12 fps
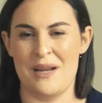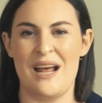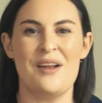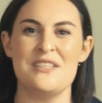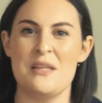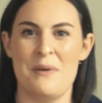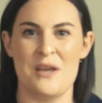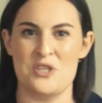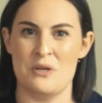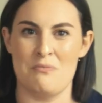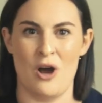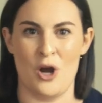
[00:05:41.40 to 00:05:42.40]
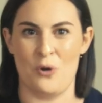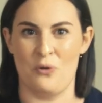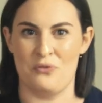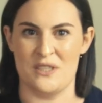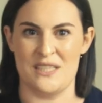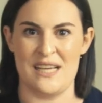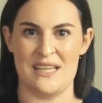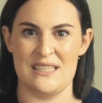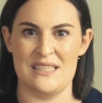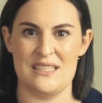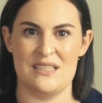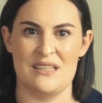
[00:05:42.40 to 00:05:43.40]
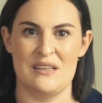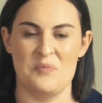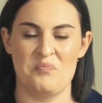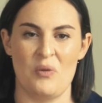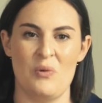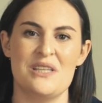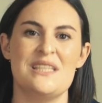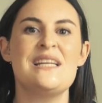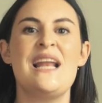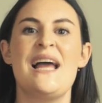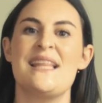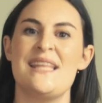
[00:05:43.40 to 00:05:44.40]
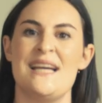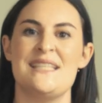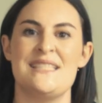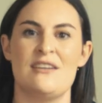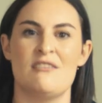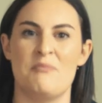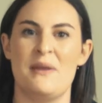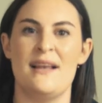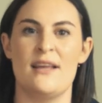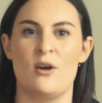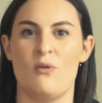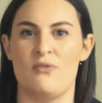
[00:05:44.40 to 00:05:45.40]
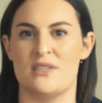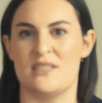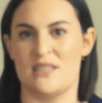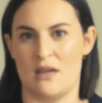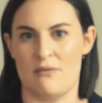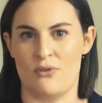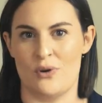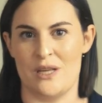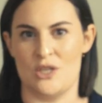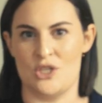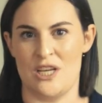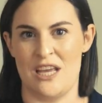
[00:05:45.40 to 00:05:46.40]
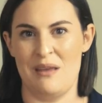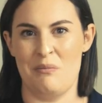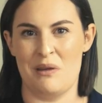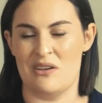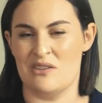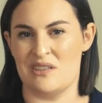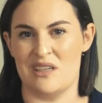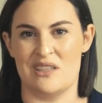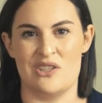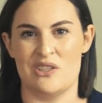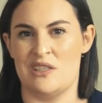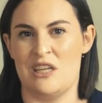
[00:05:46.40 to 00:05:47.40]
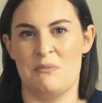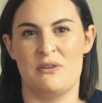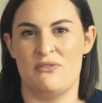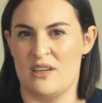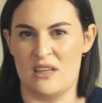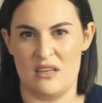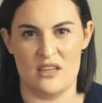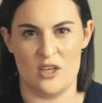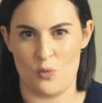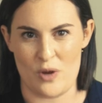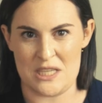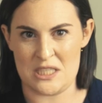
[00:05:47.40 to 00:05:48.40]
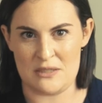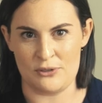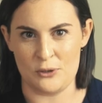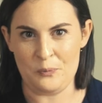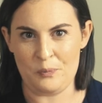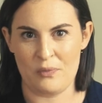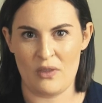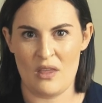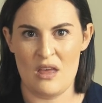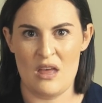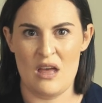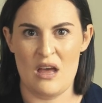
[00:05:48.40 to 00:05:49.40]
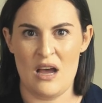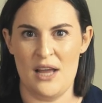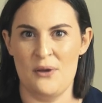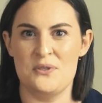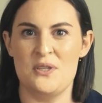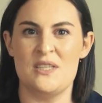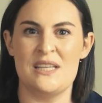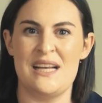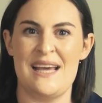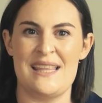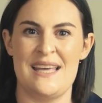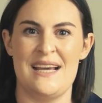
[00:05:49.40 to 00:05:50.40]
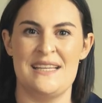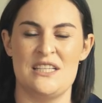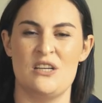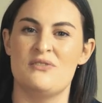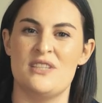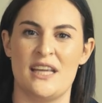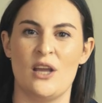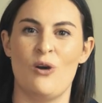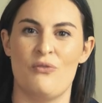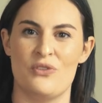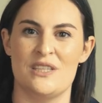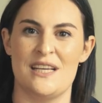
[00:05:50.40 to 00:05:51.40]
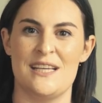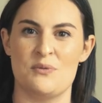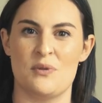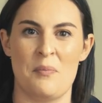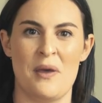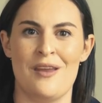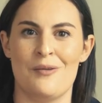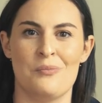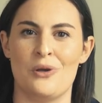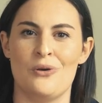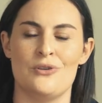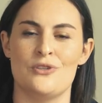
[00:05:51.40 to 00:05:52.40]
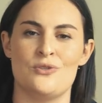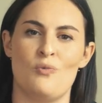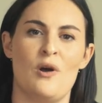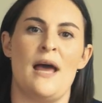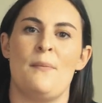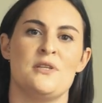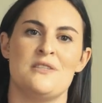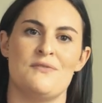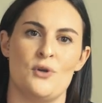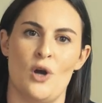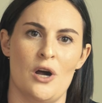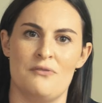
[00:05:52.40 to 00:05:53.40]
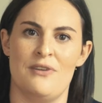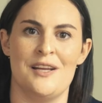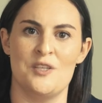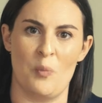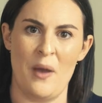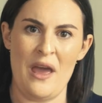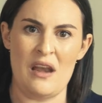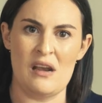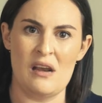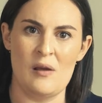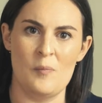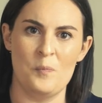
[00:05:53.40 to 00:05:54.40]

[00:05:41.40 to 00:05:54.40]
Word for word: But how does the patient mark off the days? Well, I didn't like the idea of peeling off a sticker for each day because it just seemed finicky and wasteful. I also didn't like the idea of ticking off the days with a pen because what happens if you can't find your pen?